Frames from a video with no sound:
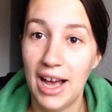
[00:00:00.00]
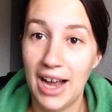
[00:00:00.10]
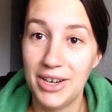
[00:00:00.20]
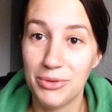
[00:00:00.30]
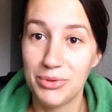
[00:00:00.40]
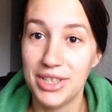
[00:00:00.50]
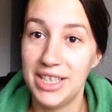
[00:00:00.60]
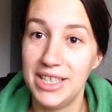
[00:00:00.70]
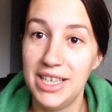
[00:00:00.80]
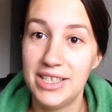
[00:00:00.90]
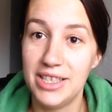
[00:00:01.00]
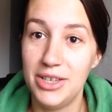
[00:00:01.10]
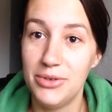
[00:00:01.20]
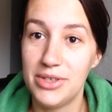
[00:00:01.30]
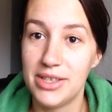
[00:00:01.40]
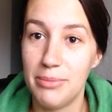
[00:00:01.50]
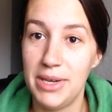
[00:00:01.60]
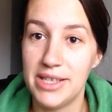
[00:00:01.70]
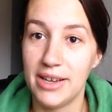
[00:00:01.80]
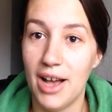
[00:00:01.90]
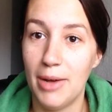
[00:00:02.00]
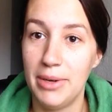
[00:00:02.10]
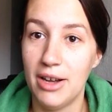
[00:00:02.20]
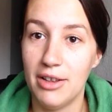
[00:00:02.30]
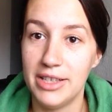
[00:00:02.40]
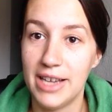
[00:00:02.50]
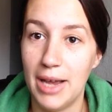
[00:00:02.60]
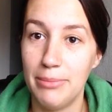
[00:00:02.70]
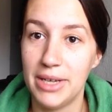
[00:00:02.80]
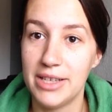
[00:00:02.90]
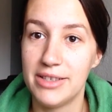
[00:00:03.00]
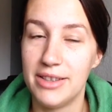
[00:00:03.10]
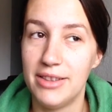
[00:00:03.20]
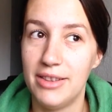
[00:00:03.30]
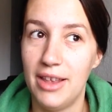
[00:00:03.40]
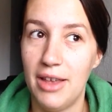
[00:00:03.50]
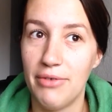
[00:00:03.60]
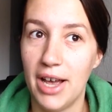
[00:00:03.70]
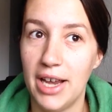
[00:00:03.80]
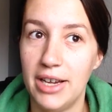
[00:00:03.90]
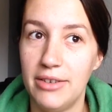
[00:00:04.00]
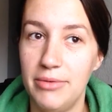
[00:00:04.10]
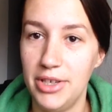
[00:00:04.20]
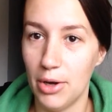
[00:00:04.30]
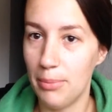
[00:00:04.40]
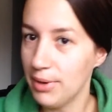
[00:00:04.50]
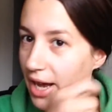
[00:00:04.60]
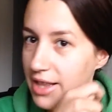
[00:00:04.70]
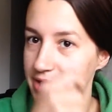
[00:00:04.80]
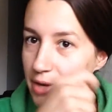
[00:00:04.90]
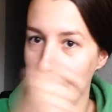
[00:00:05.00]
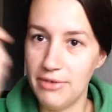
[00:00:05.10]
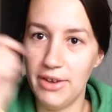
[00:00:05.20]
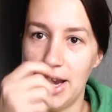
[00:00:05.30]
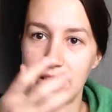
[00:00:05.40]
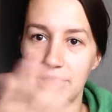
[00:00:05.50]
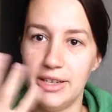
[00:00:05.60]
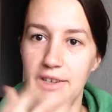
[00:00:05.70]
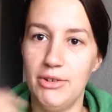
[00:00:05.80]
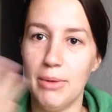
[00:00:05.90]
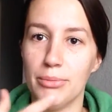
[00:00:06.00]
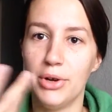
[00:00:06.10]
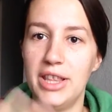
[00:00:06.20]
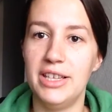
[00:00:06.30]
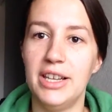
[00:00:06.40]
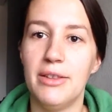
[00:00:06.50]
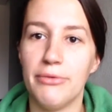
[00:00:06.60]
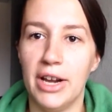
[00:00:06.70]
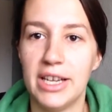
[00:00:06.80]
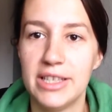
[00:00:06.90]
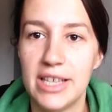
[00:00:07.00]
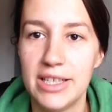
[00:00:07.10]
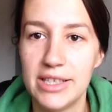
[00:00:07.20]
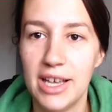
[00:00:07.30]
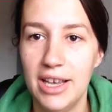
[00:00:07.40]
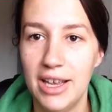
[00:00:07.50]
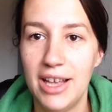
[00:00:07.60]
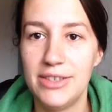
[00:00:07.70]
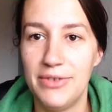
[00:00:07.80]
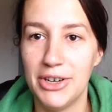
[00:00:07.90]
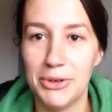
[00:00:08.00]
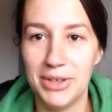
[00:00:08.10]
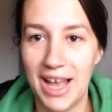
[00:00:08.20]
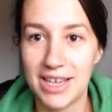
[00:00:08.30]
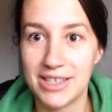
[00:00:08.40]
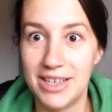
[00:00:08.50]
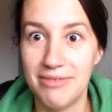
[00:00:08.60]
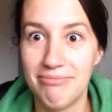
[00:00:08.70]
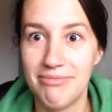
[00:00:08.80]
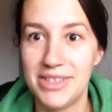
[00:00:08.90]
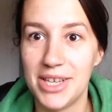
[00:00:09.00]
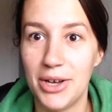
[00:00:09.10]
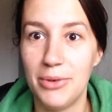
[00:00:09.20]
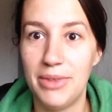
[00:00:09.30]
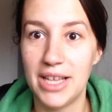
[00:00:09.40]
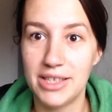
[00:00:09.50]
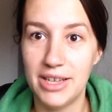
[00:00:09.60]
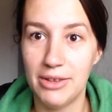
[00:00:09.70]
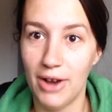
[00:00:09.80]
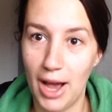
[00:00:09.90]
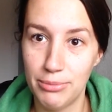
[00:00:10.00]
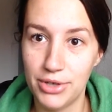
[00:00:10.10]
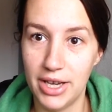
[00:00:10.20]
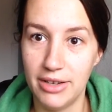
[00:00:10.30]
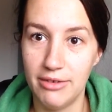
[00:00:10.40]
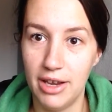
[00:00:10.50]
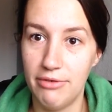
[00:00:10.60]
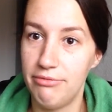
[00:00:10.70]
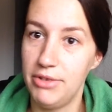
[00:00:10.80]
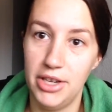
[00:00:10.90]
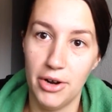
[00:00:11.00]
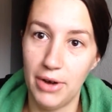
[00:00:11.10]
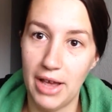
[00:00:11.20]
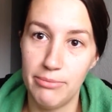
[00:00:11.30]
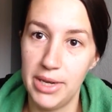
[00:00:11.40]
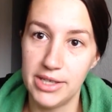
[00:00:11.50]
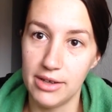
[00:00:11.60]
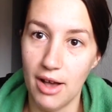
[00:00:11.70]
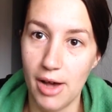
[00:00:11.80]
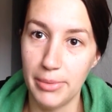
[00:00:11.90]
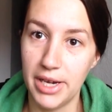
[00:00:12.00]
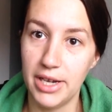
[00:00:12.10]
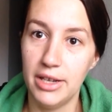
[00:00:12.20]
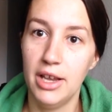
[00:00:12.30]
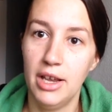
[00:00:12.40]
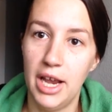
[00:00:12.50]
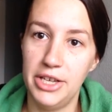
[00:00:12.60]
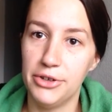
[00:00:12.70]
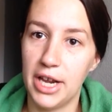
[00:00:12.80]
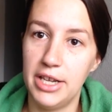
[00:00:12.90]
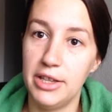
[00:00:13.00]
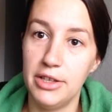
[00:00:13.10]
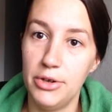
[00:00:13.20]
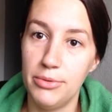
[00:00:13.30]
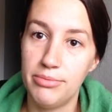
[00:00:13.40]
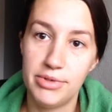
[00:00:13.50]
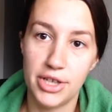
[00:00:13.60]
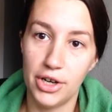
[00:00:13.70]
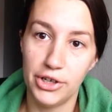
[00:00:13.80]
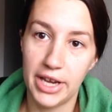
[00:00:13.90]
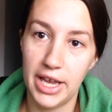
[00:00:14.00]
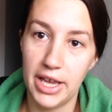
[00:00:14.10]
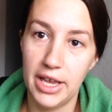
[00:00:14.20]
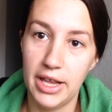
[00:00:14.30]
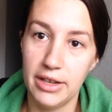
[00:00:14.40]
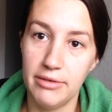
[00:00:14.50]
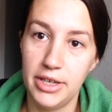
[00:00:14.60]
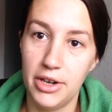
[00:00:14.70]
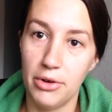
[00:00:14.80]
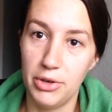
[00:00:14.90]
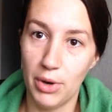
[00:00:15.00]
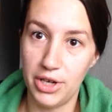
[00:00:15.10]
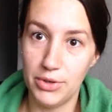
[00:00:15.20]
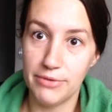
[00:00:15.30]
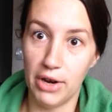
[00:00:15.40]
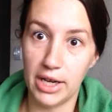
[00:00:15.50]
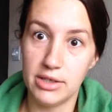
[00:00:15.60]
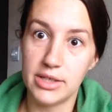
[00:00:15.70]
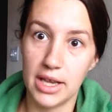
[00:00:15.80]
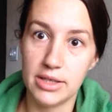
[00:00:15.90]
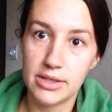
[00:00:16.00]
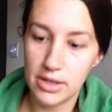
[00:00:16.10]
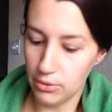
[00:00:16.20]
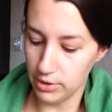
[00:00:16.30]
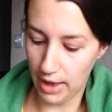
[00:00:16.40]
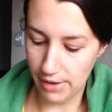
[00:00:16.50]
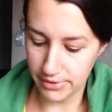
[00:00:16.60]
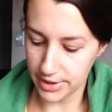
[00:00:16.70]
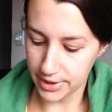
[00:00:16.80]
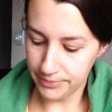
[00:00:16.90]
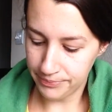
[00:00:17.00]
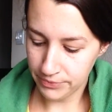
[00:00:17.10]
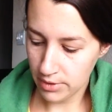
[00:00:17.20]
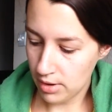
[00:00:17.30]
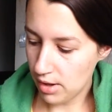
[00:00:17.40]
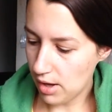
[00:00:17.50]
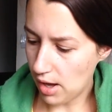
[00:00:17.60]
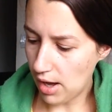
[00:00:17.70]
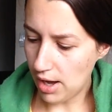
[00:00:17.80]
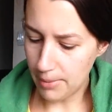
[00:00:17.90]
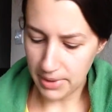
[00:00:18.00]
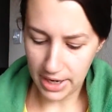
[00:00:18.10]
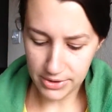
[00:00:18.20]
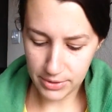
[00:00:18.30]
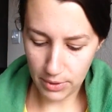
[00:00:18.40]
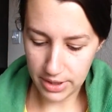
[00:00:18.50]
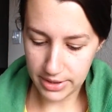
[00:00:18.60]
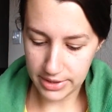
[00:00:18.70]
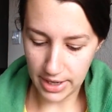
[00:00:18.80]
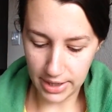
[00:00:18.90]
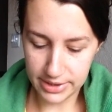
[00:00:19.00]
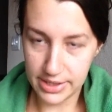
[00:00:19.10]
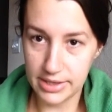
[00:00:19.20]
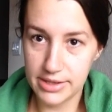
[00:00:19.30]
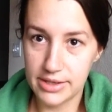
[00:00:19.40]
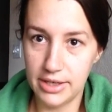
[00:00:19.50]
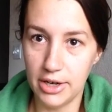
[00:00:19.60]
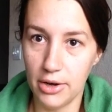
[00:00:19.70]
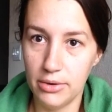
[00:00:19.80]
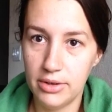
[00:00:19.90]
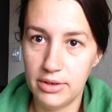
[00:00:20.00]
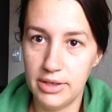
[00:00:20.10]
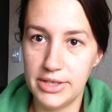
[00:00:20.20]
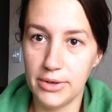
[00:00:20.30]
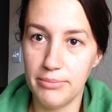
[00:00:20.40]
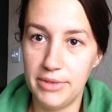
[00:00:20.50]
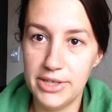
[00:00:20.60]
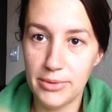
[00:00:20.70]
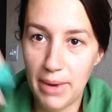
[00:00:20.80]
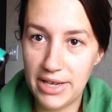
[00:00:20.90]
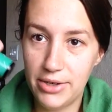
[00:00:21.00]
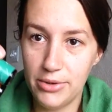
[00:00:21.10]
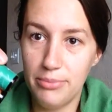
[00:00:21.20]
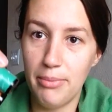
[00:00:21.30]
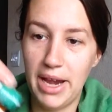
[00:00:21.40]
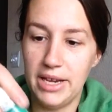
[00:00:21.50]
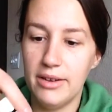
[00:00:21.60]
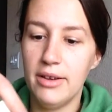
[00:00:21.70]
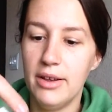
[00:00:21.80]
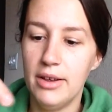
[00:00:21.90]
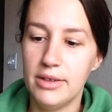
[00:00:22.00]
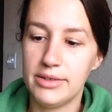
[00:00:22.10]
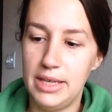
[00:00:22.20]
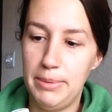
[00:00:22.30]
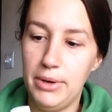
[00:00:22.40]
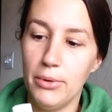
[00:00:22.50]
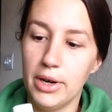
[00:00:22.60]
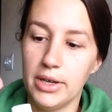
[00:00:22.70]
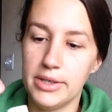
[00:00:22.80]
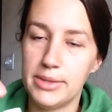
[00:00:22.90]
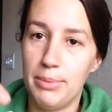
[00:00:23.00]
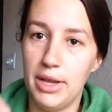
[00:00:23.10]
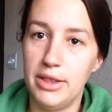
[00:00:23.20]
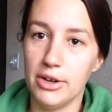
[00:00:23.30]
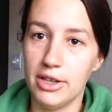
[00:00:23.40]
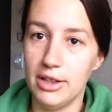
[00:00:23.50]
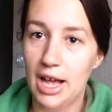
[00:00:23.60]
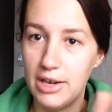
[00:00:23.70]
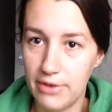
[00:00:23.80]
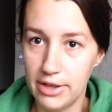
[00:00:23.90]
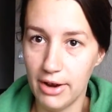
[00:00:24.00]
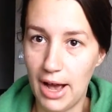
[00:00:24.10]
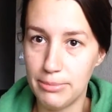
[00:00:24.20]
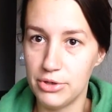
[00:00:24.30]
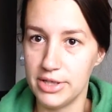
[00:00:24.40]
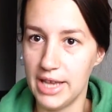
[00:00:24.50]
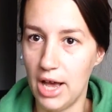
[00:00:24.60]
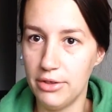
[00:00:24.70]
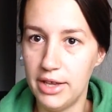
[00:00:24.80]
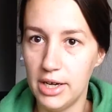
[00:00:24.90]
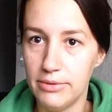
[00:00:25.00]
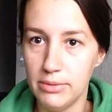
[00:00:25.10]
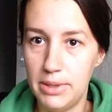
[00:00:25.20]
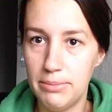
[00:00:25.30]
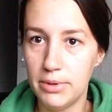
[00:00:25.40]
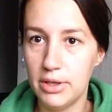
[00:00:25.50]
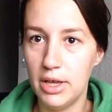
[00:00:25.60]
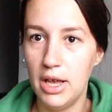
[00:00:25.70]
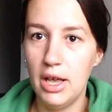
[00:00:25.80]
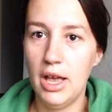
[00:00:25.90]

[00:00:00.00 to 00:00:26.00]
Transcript: I don't really need to use the peace and calming all the time, because if I, apply this on my face and, I'm breathing in the frankincense, it's very relaxing. So that's another option if you don't have peace and calming and you're getting the new starter kit and, you want to use frankincense or lavender. And I also wanted to talk, since, these are my two main sleepy oils, but there are a lot of other options out there for people.